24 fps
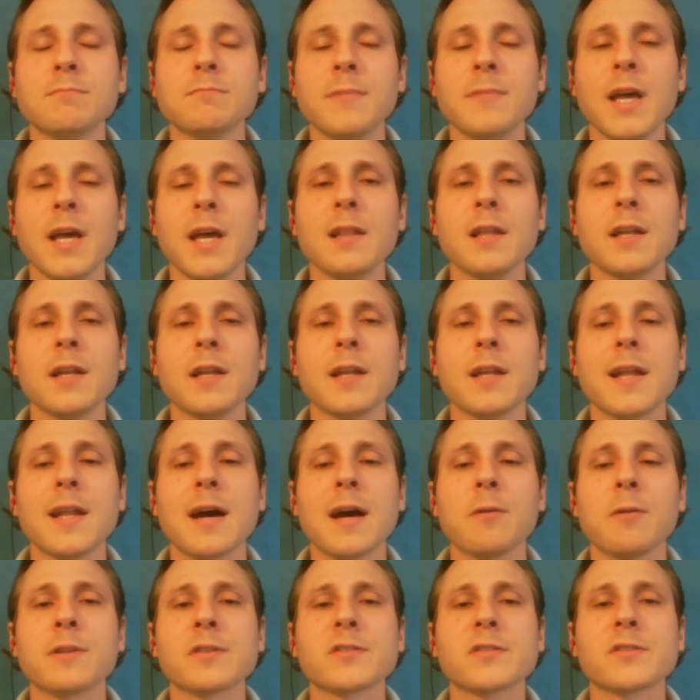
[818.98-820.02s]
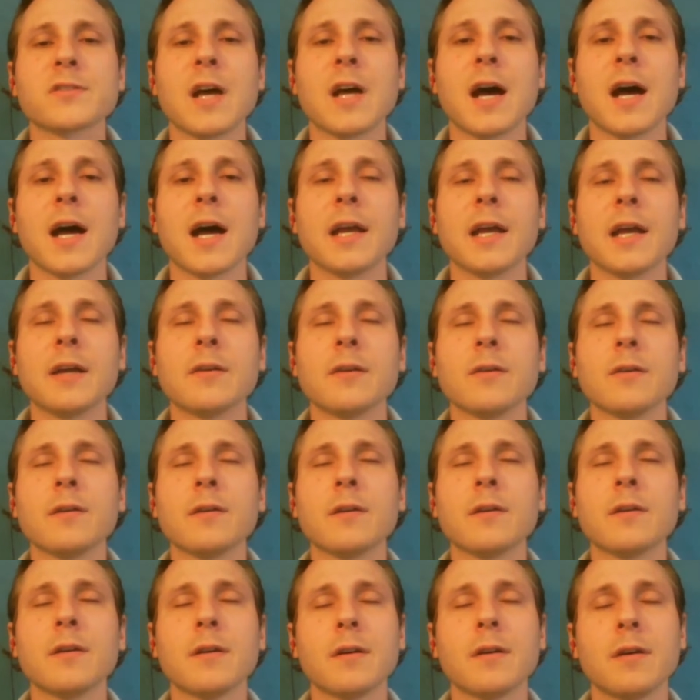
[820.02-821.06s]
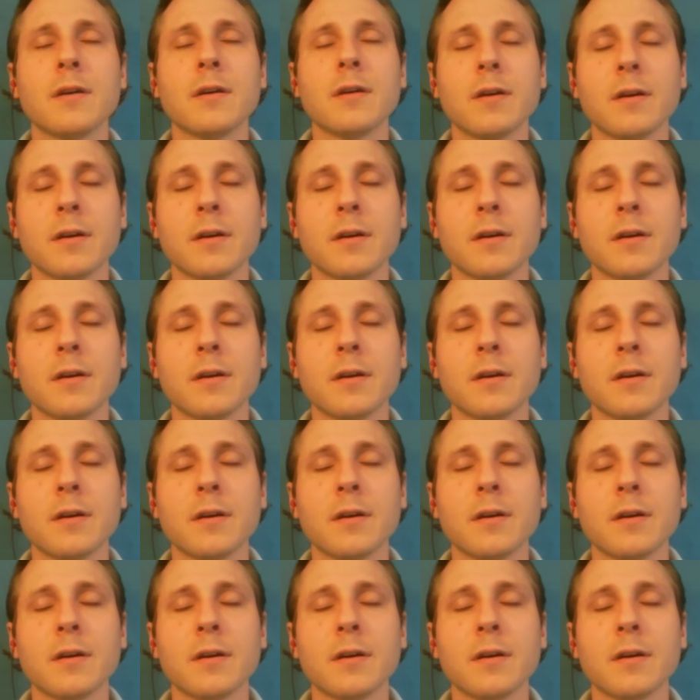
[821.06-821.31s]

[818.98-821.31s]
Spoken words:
and let it out with a sigh. Oh,